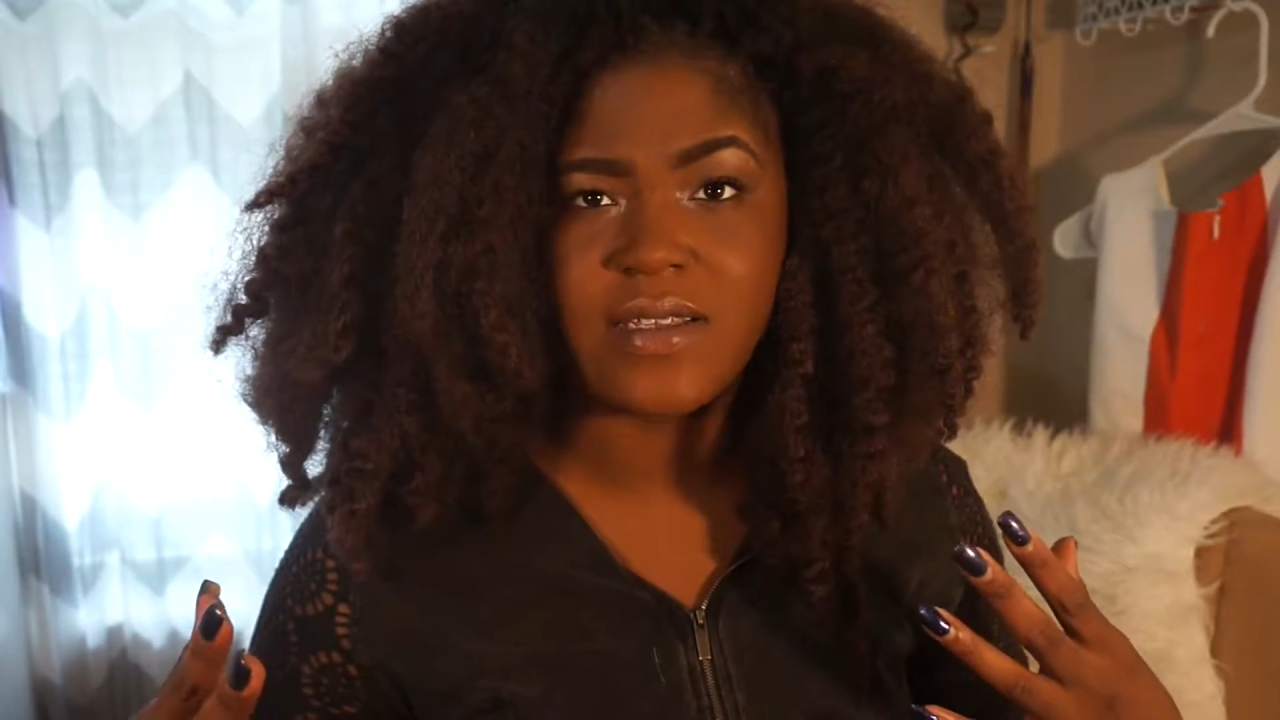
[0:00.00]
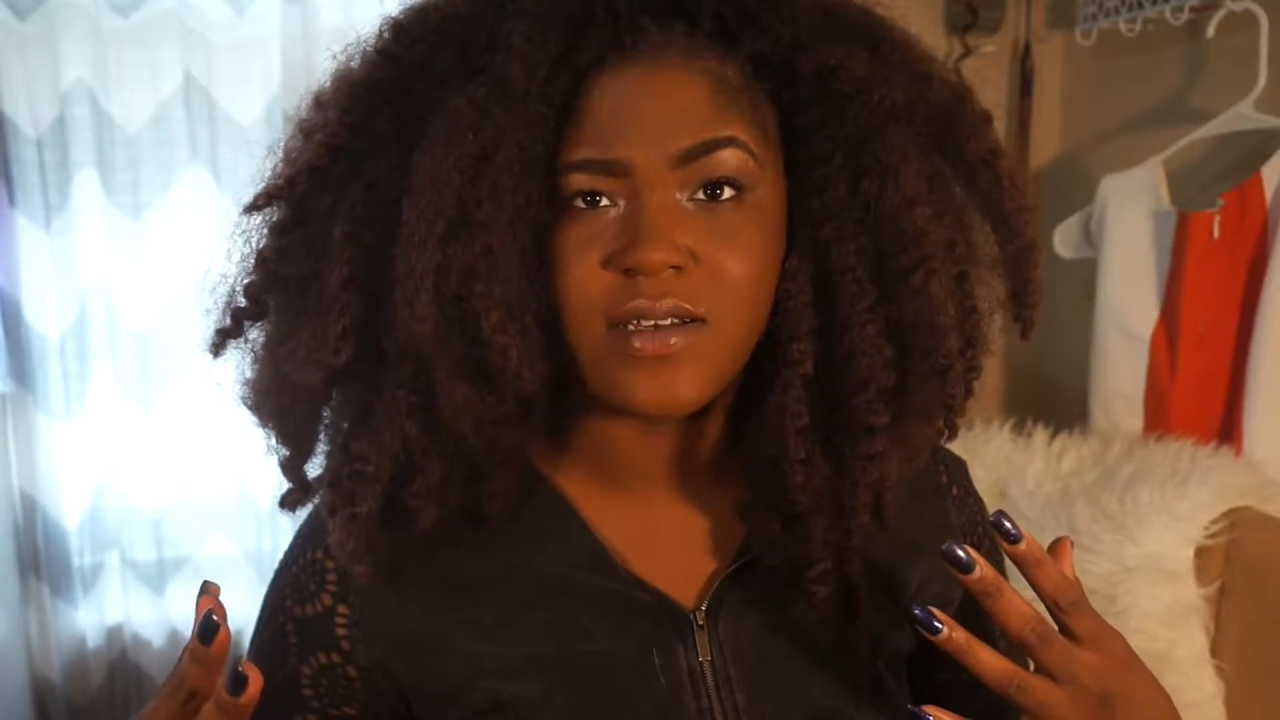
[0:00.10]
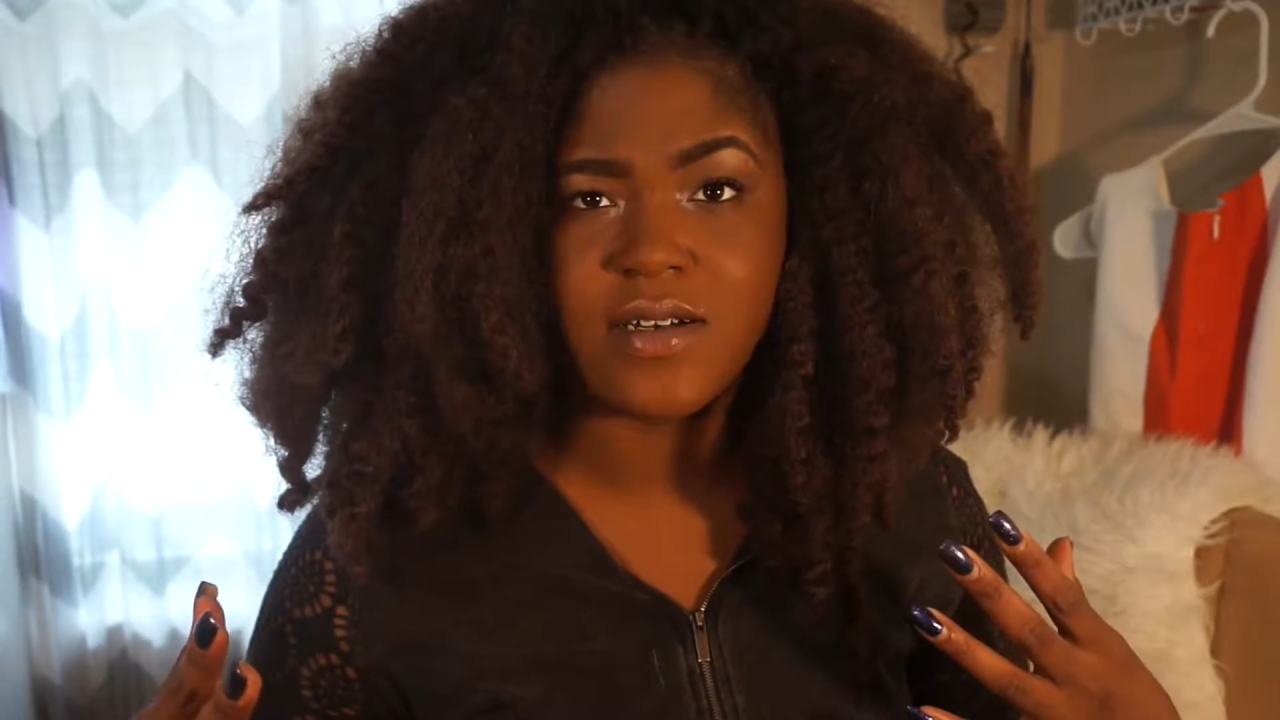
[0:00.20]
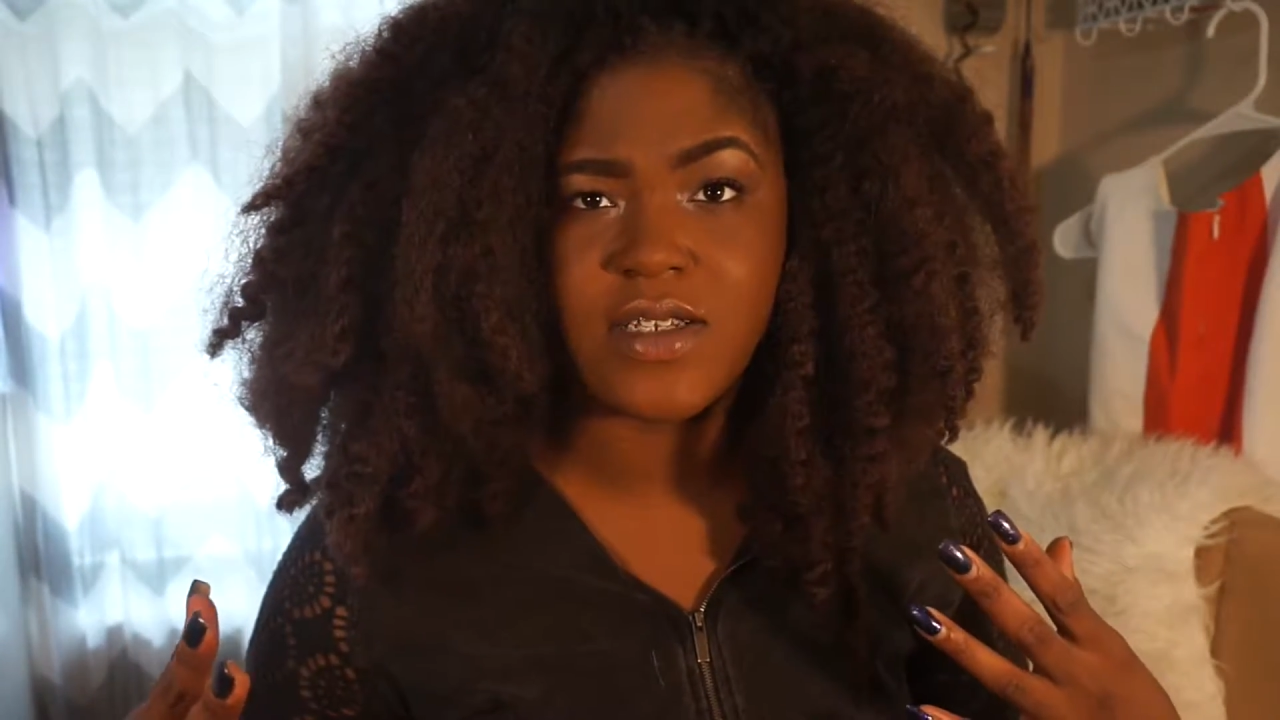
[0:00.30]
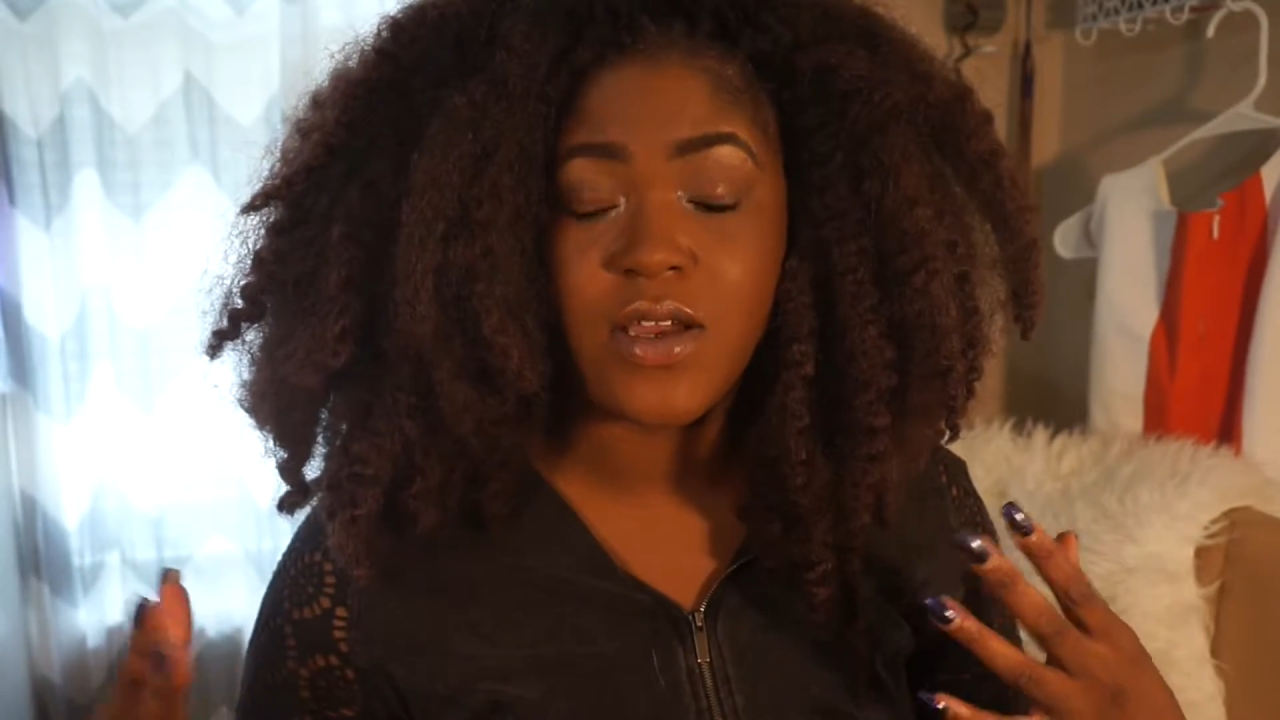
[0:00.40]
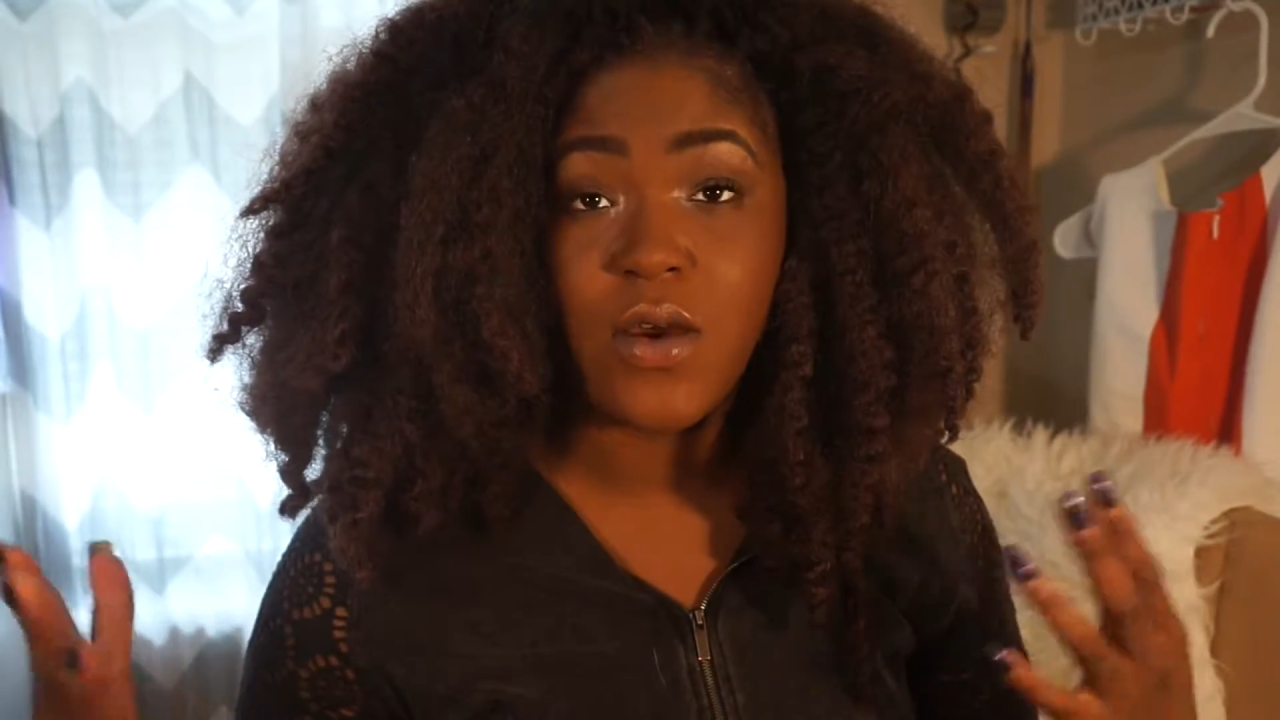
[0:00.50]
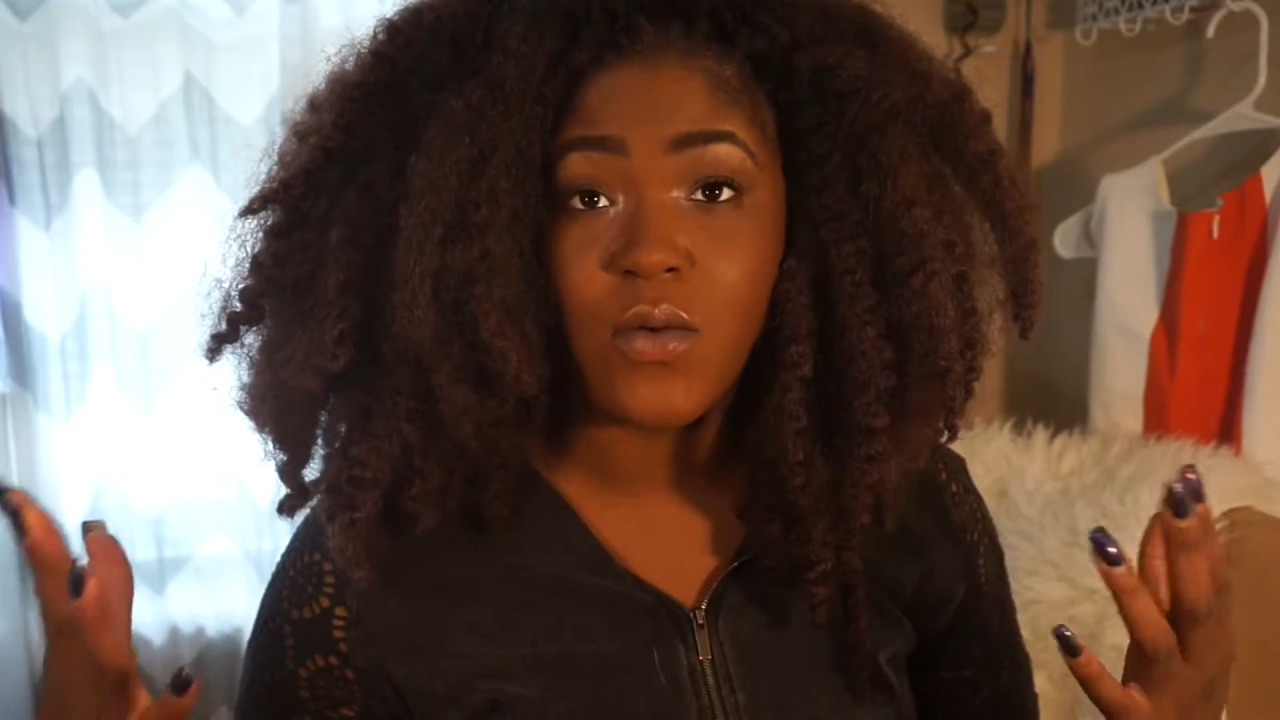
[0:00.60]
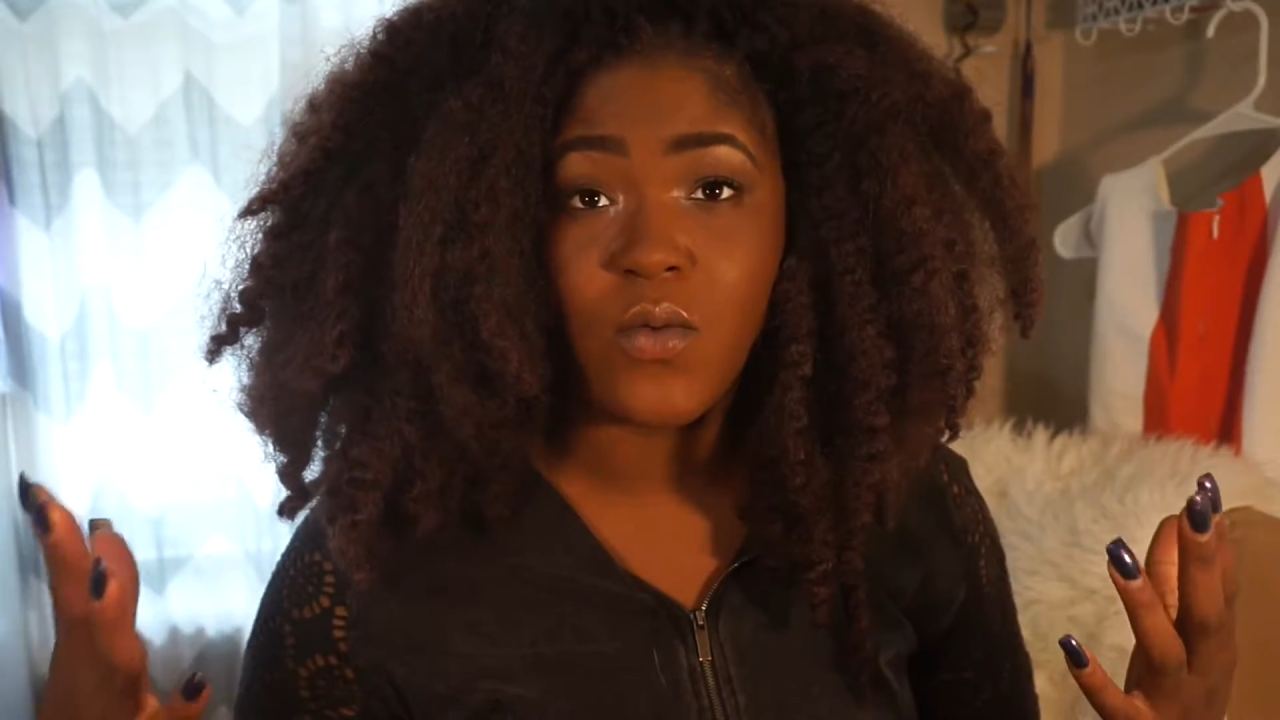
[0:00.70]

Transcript: it looked